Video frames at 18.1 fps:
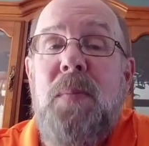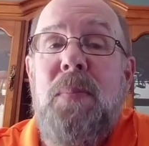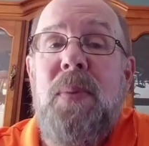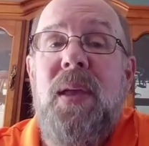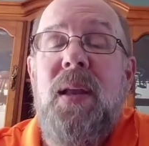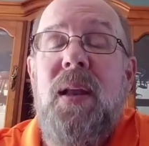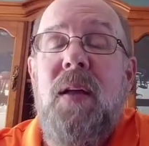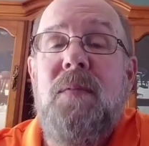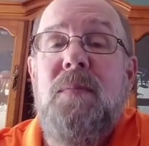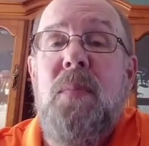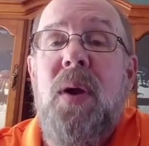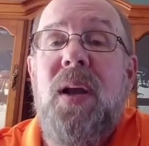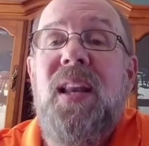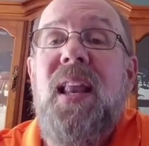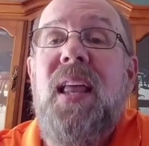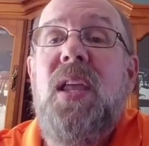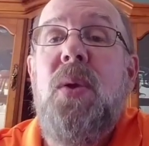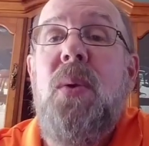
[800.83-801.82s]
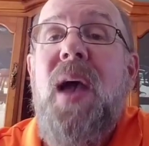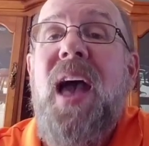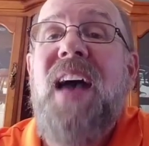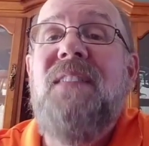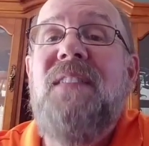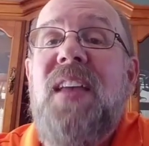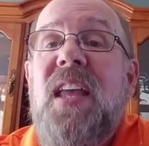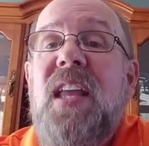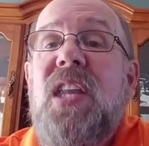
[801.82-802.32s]
bit of money that you
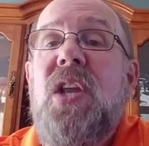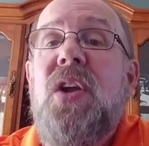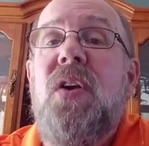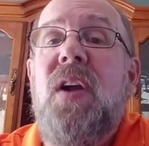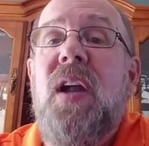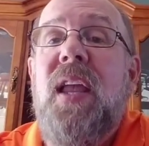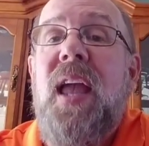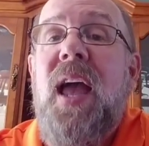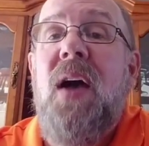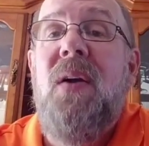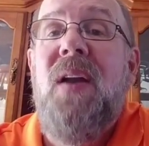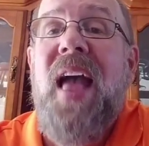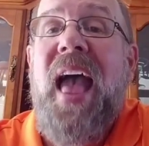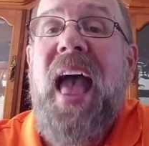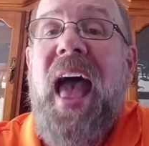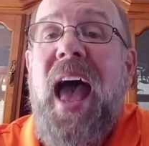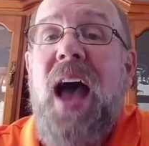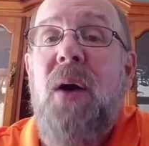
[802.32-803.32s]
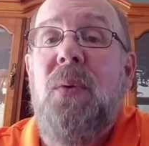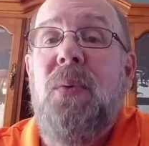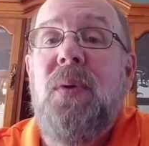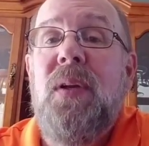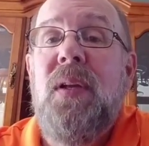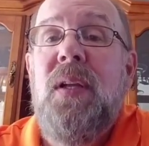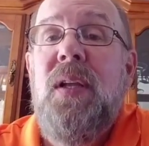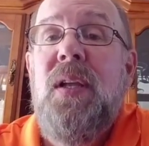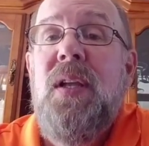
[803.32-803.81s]
have in your account out.